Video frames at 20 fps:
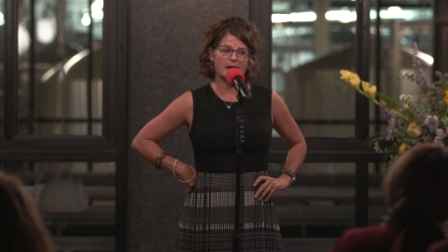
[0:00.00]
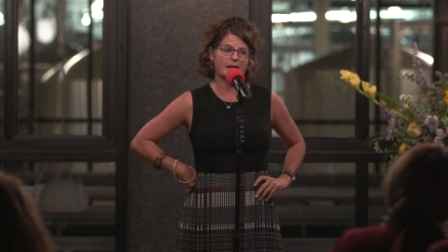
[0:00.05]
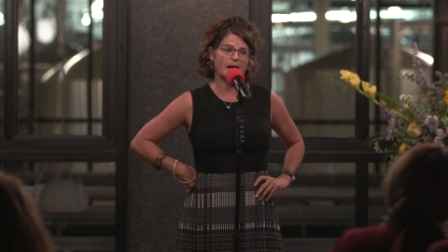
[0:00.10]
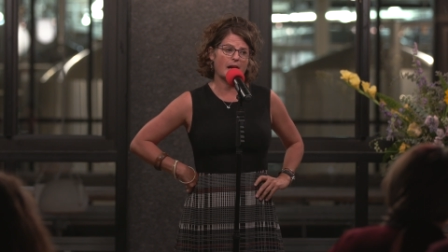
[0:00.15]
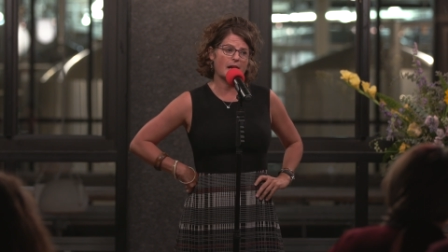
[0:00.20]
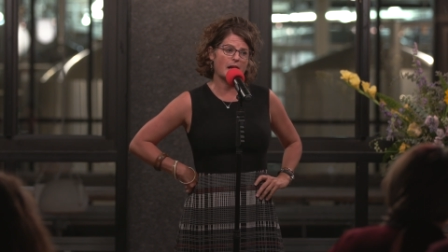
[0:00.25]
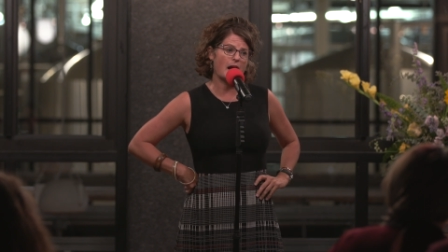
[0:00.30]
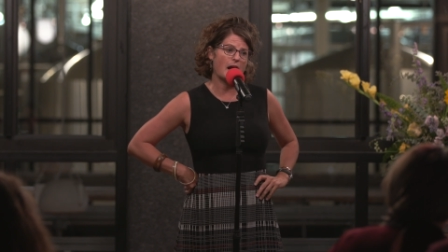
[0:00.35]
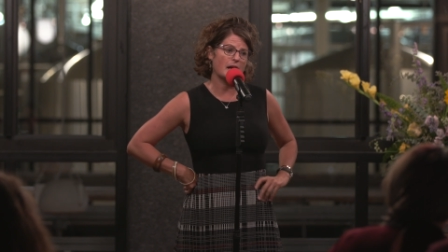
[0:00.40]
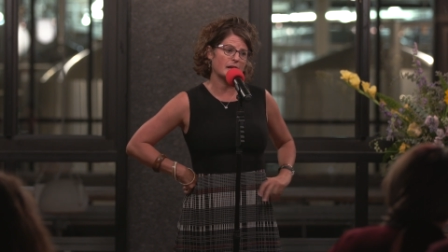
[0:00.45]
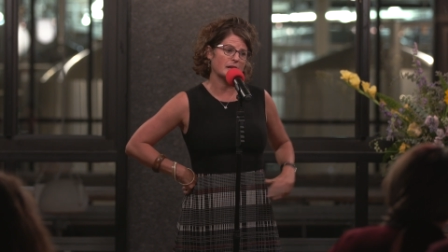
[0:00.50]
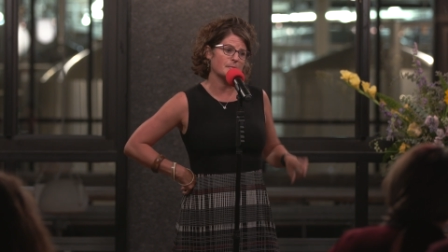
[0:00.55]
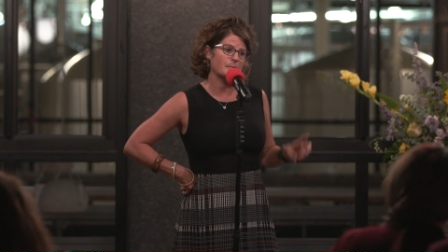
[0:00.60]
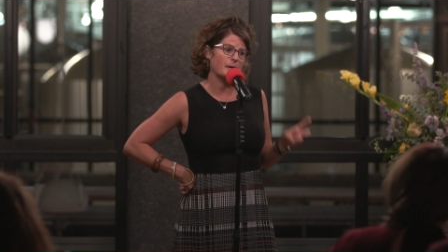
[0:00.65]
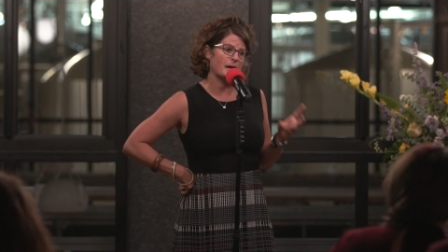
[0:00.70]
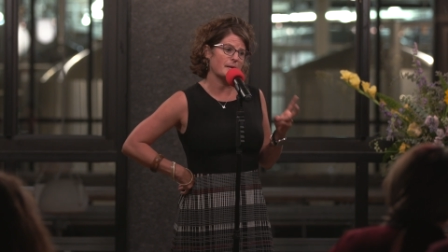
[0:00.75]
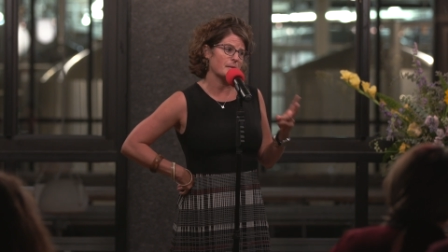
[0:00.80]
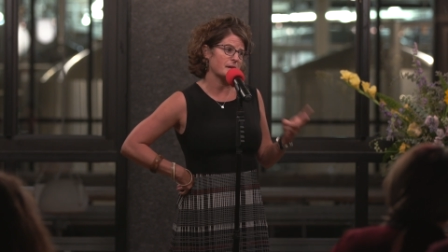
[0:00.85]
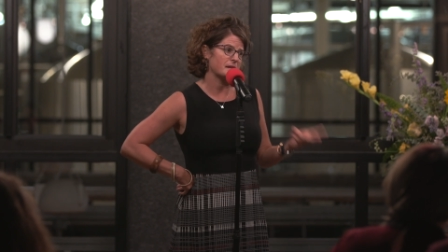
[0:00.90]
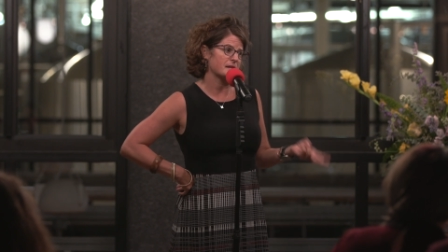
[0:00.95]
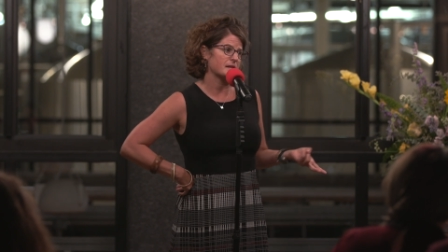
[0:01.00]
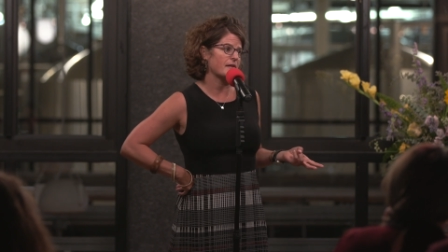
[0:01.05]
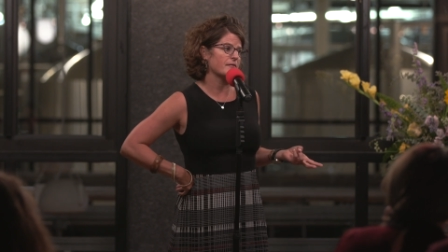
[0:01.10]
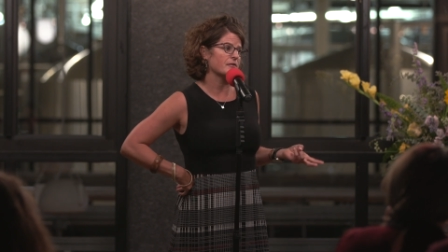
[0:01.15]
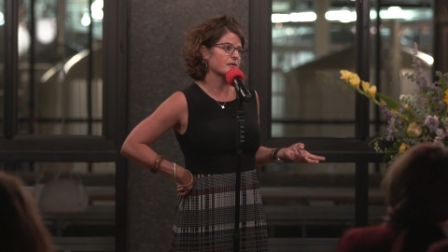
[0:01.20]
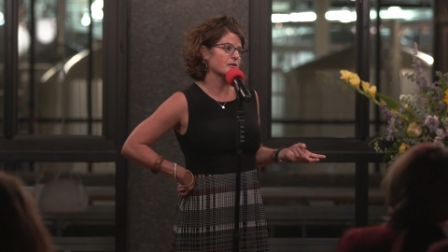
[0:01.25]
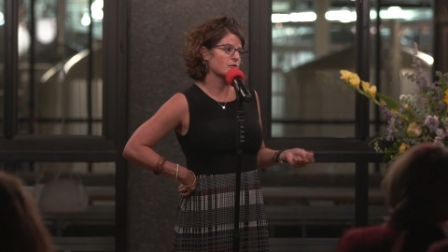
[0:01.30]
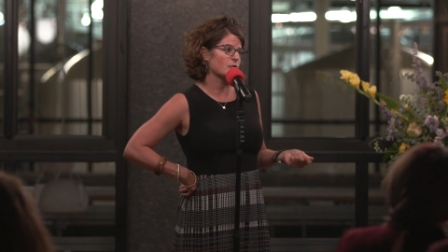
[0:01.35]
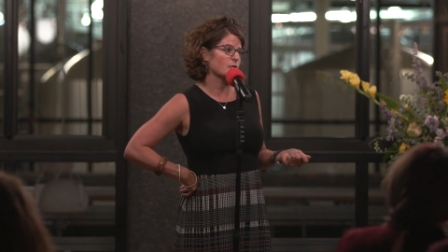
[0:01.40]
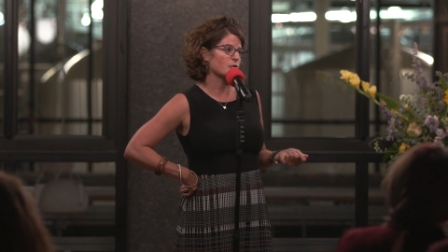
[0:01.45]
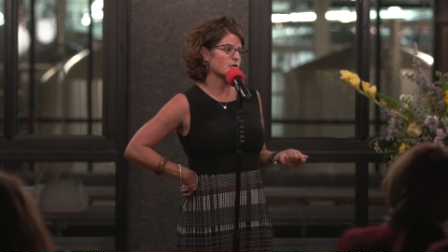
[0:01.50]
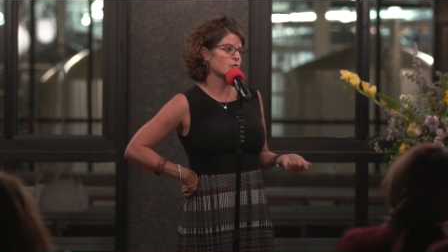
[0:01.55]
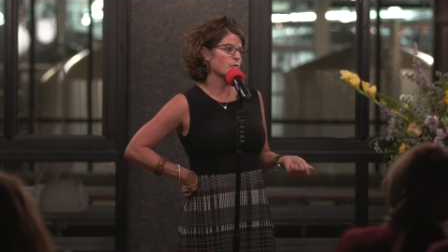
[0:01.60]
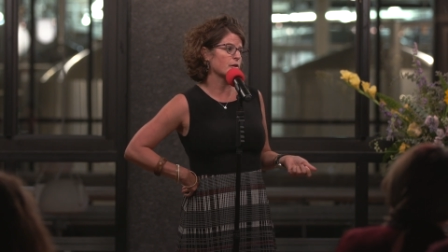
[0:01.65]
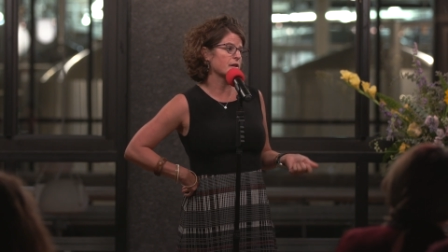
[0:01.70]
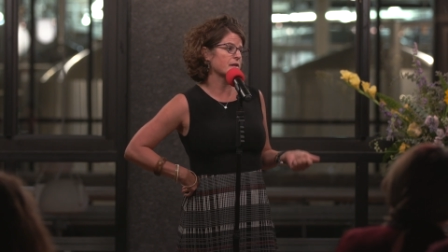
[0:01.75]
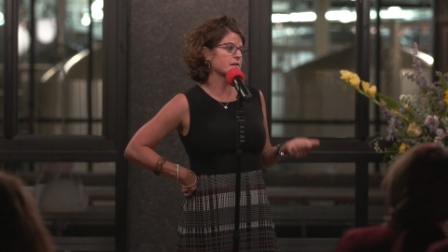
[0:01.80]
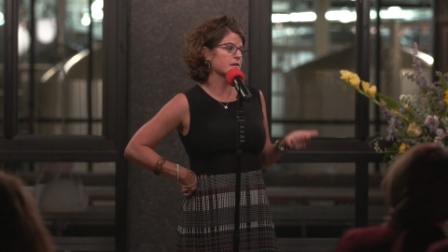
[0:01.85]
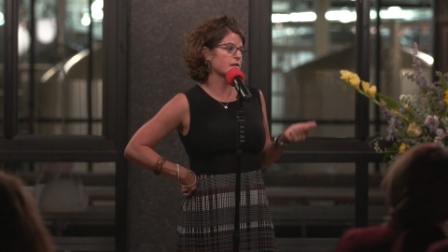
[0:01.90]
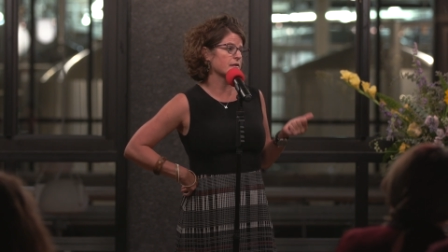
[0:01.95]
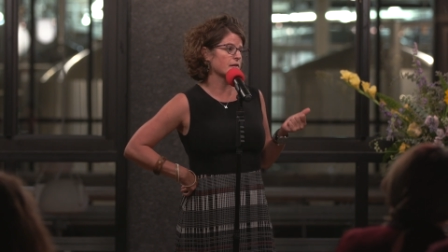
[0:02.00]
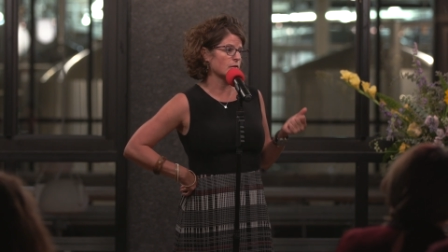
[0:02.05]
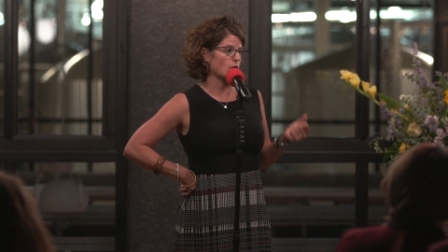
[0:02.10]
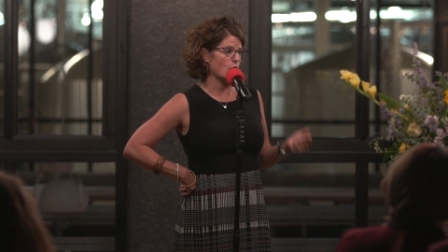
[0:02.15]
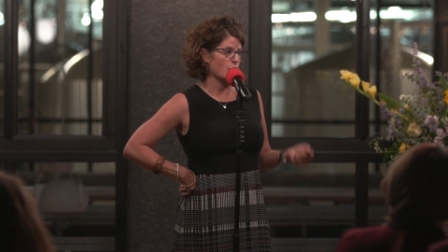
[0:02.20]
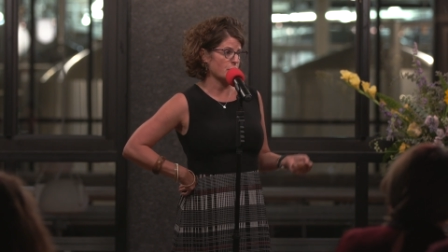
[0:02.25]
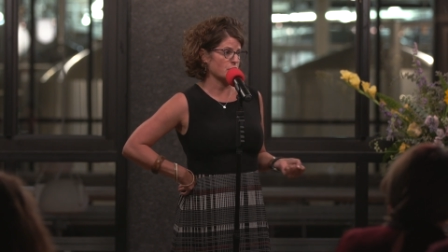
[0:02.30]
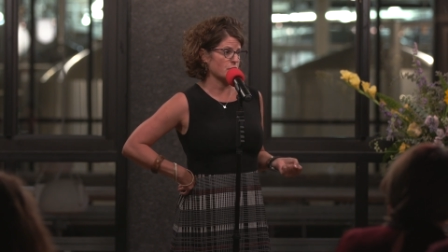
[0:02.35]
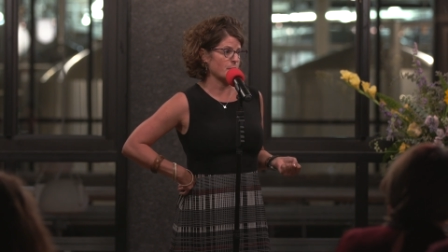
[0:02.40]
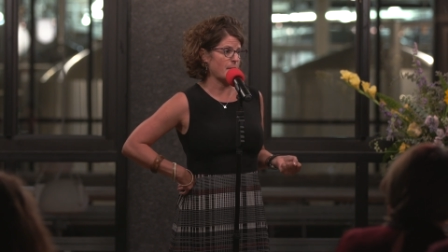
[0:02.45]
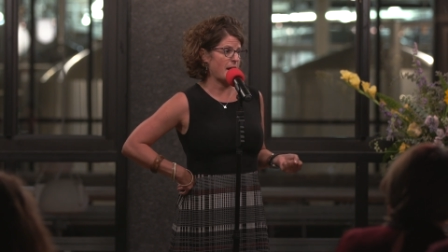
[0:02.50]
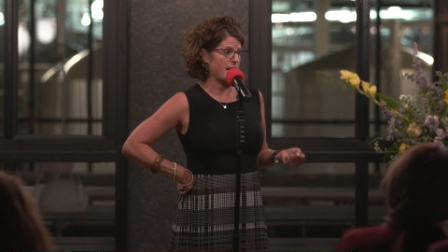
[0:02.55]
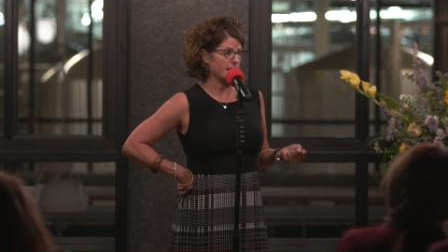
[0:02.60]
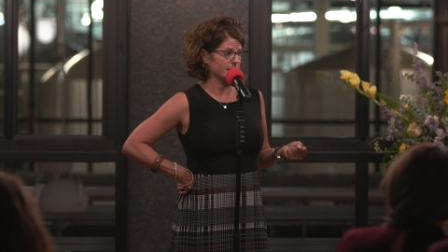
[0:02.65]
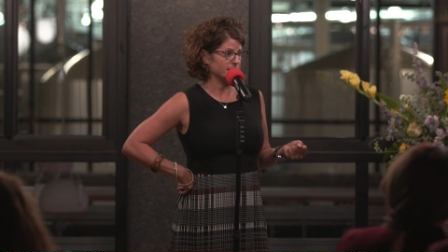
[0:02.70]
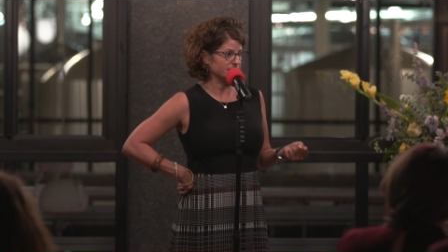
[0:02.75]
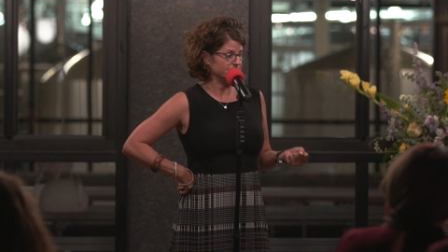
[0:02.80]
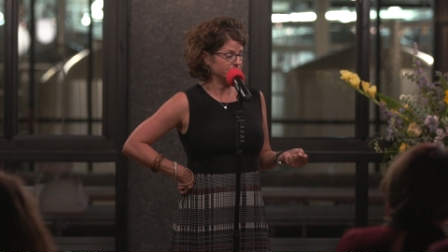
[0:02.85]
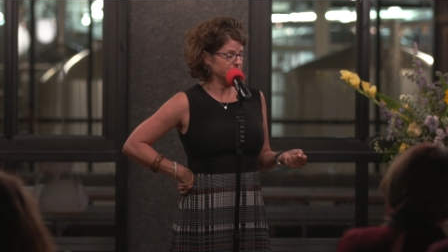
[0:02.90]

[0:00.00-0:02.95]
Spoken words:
I gotta occupy my 7-year-old twins at the laundromat.